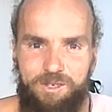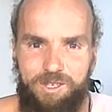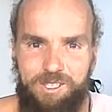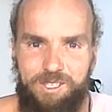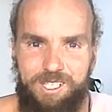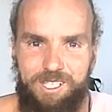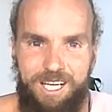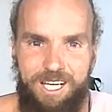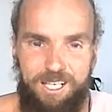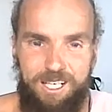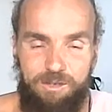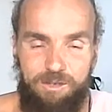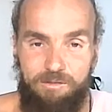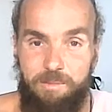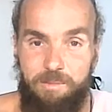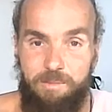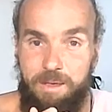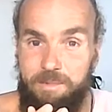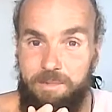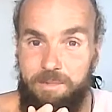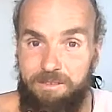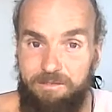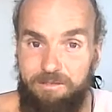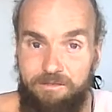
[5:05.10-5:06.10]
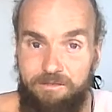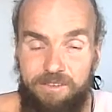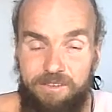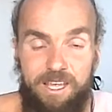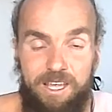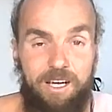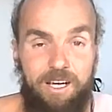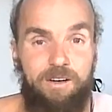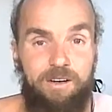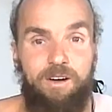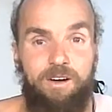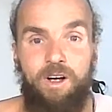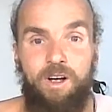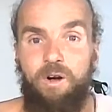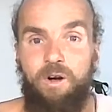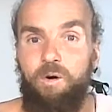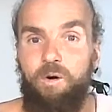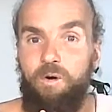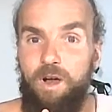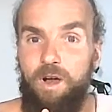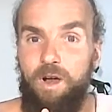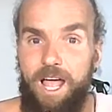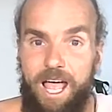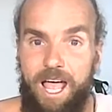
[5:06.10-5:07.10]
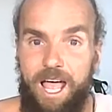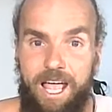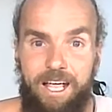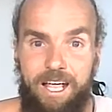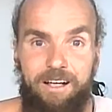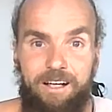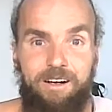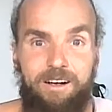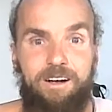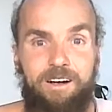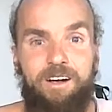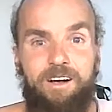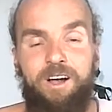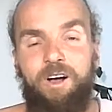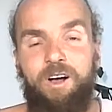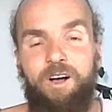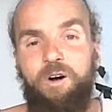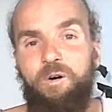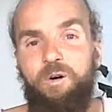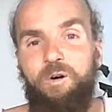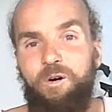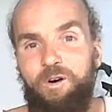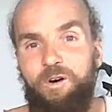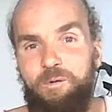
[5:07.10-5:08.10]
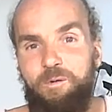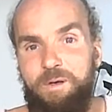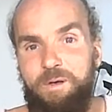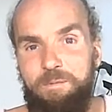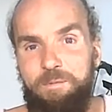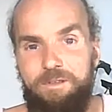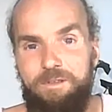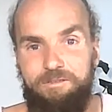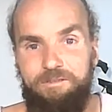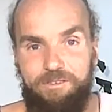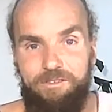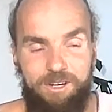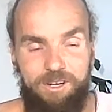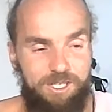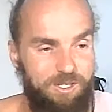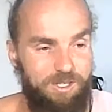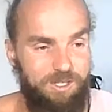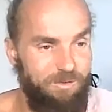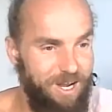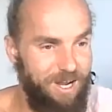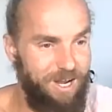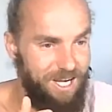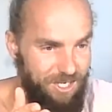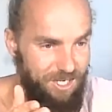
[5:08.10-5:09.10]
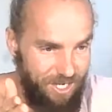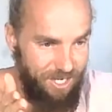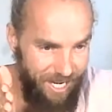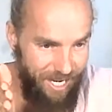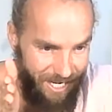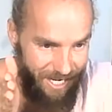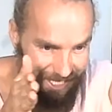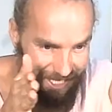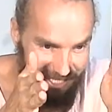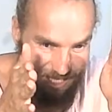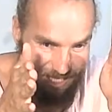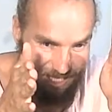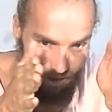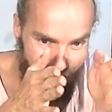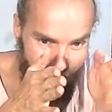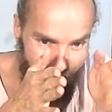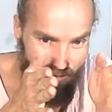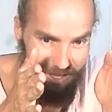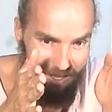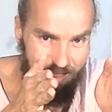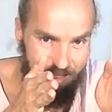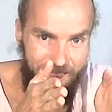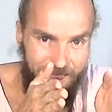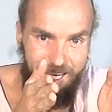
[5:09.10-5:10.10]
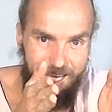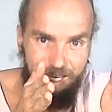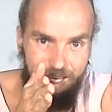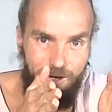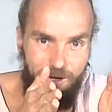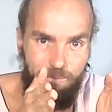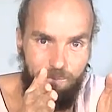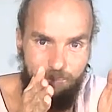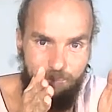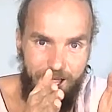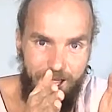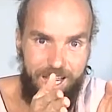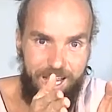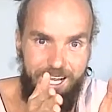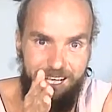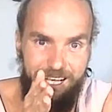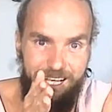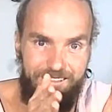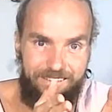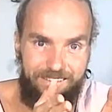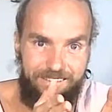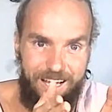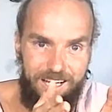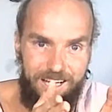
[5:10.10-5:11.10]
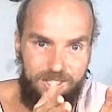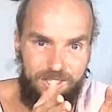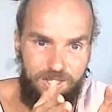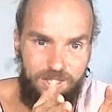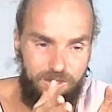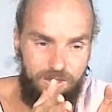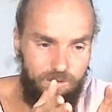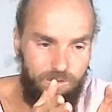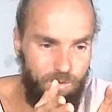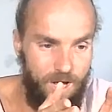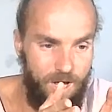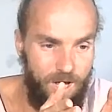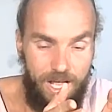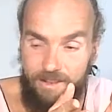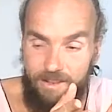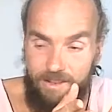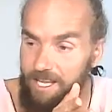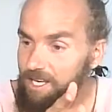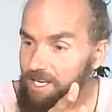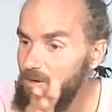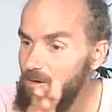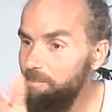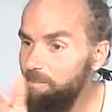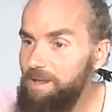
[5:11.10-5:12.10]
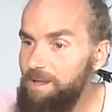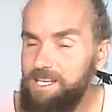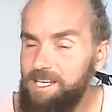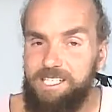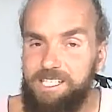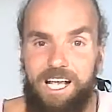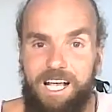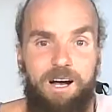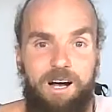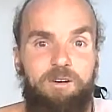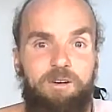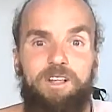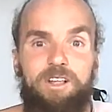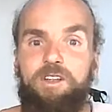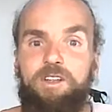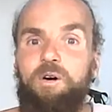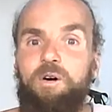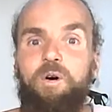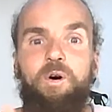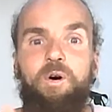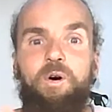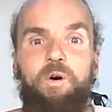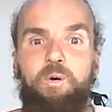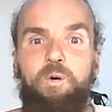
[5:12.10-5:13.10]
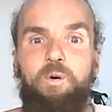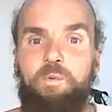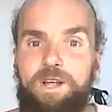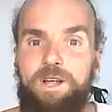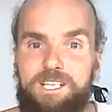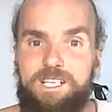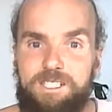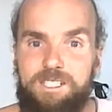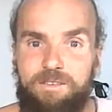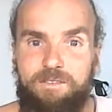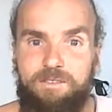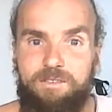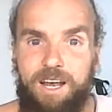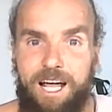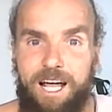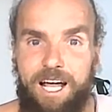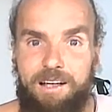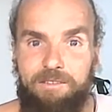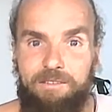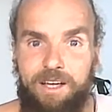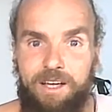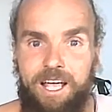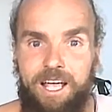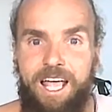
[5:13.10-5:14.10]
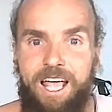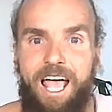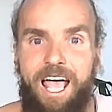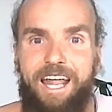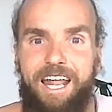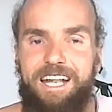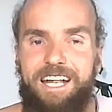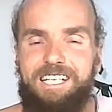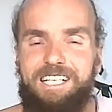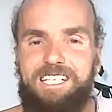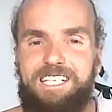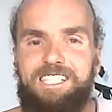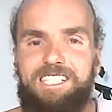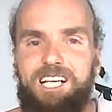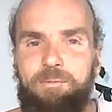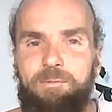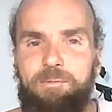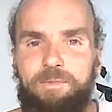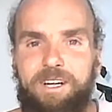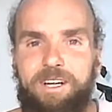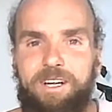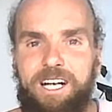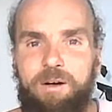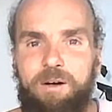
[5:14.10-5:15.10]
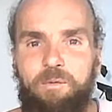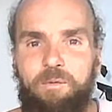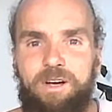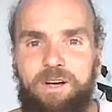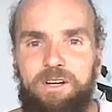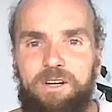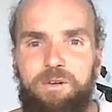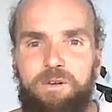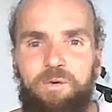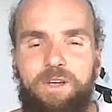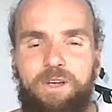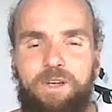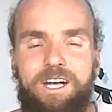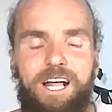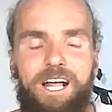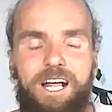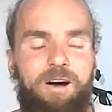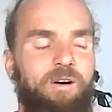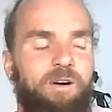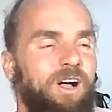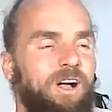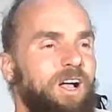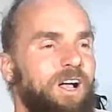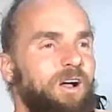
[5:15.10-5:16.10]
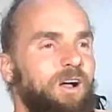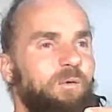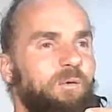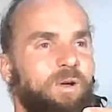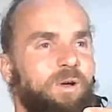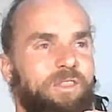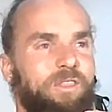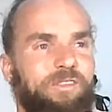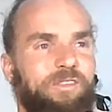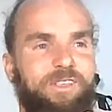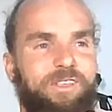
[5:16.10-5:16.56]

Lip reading: sense of maybe fear or anger or maybe frustration, and it's the only thing you're paying attention to, then you miss out on the whole rest of life. And this is something that we're doing now with